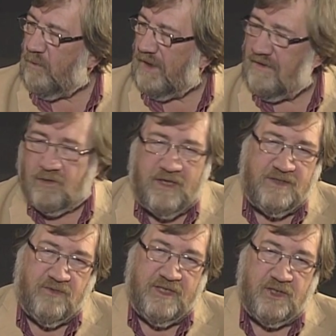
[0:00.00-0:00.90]
one of the great
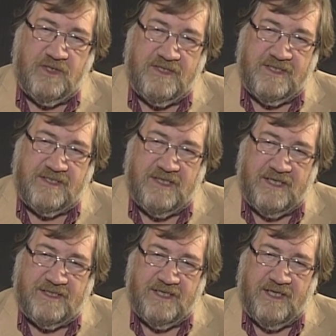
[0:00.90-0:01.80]
traditions is
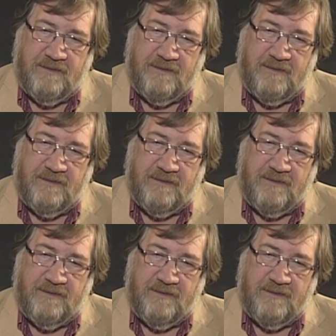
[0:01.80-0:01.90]
that